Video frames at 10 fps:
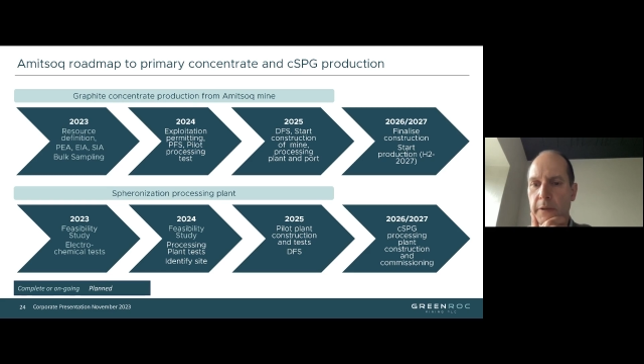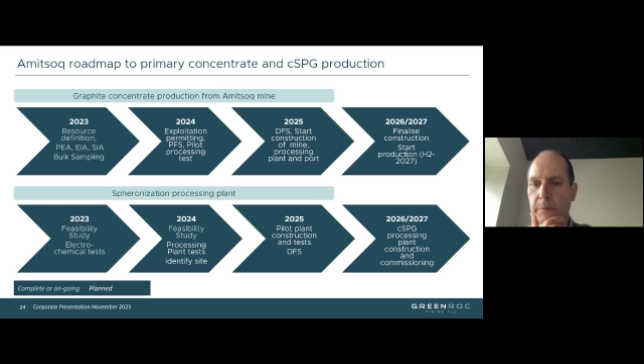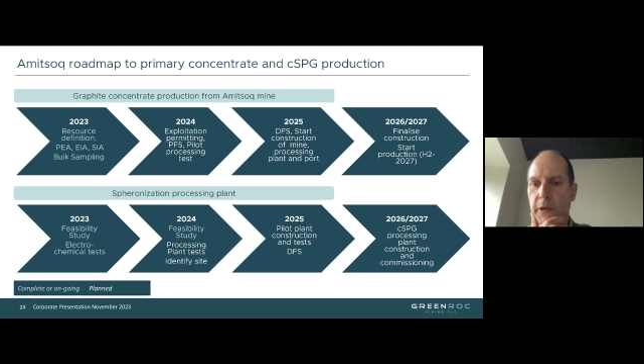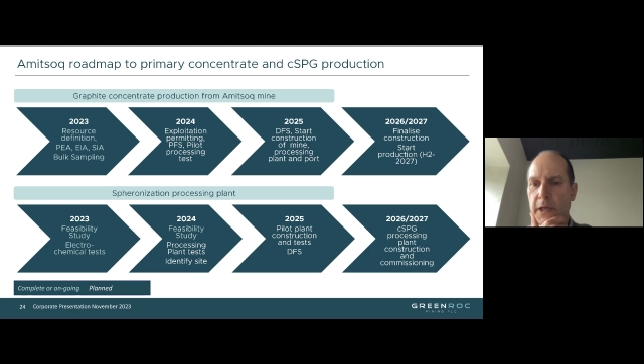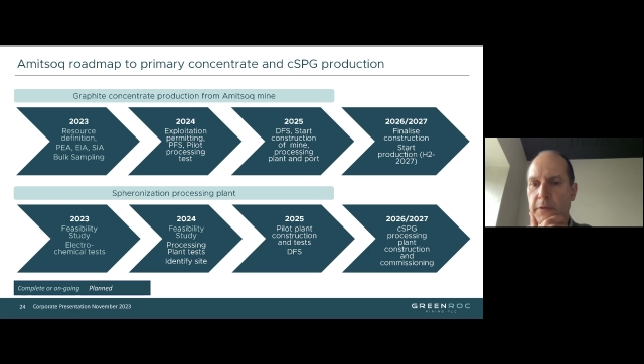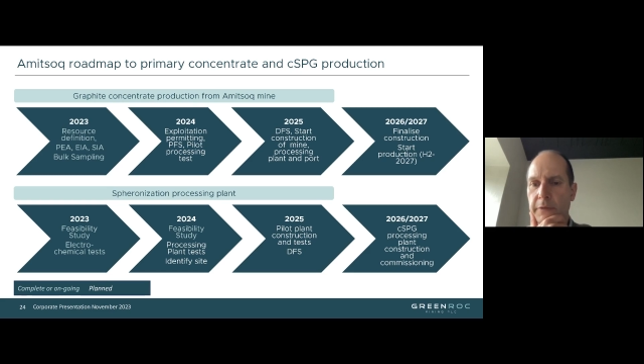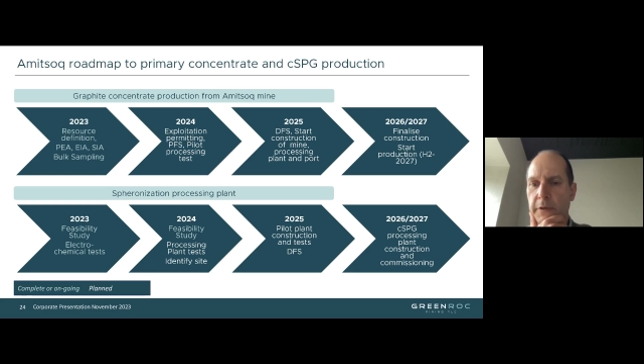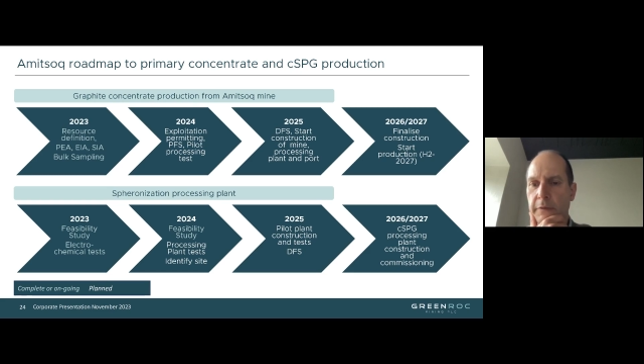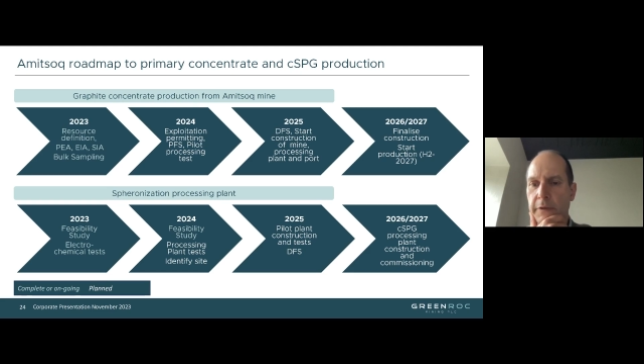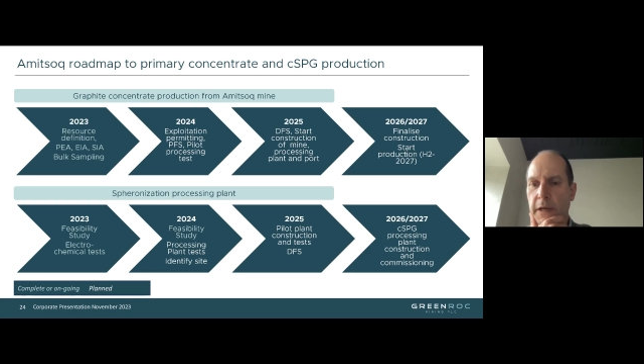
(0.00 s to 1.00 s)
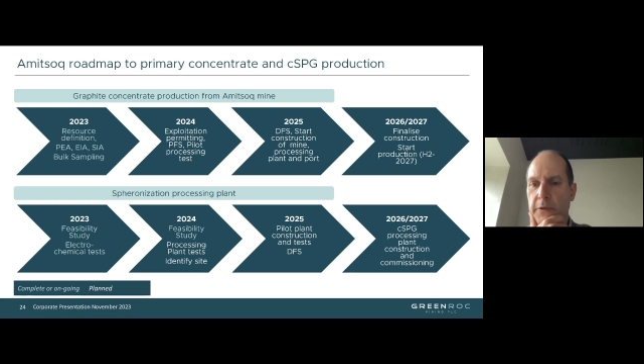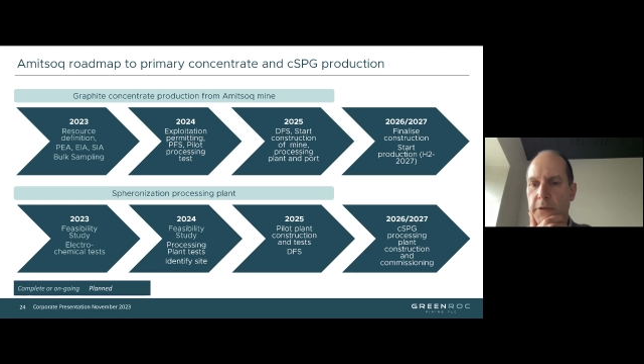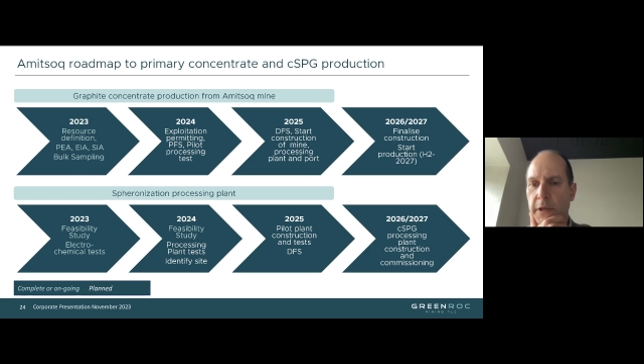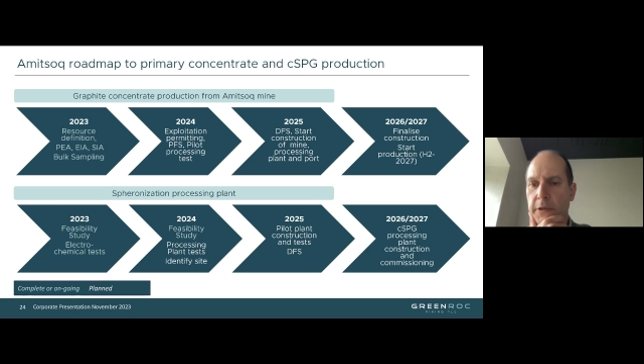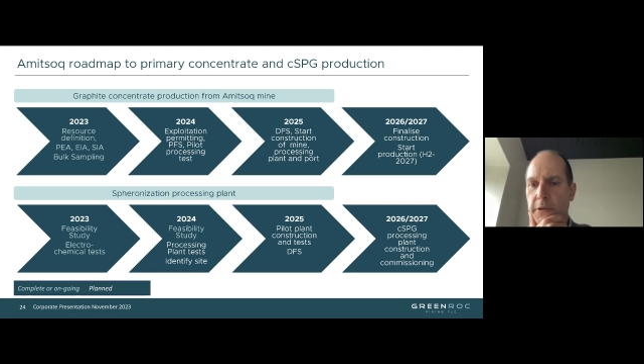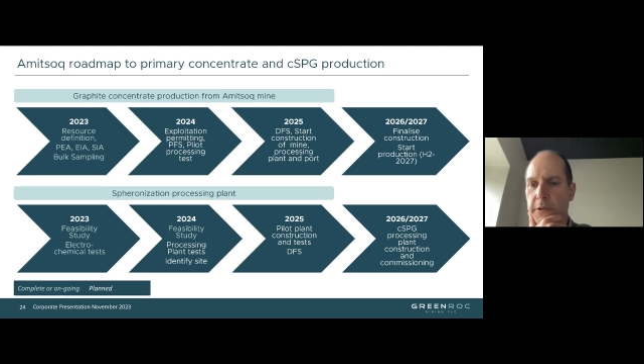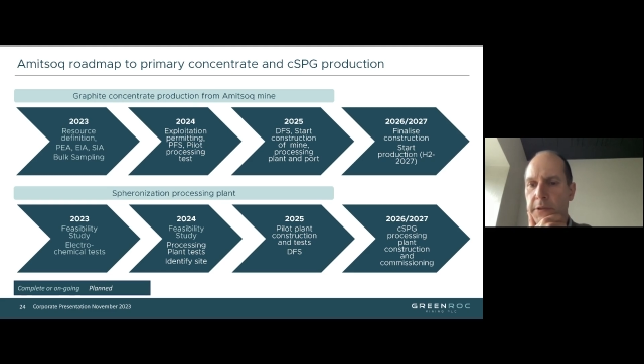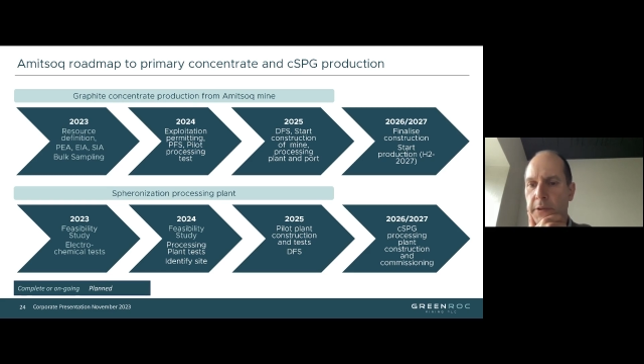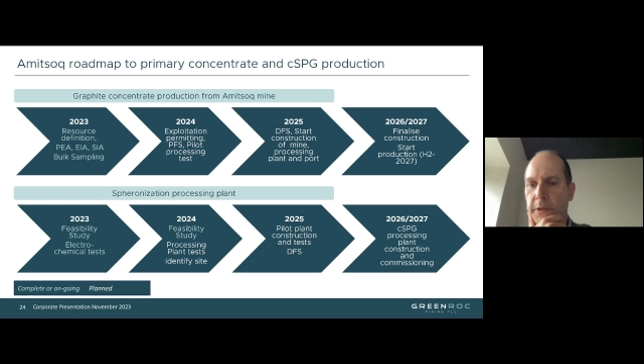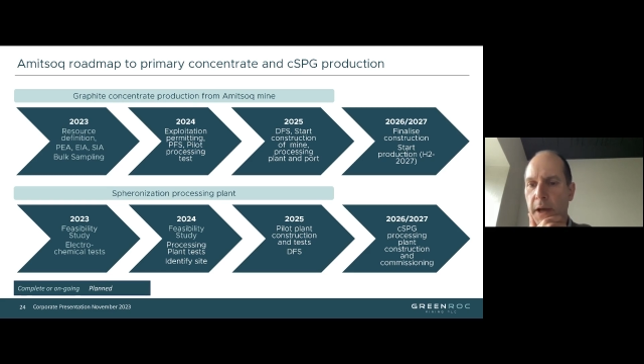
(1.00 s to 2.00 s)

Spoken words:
The price for the final stage is,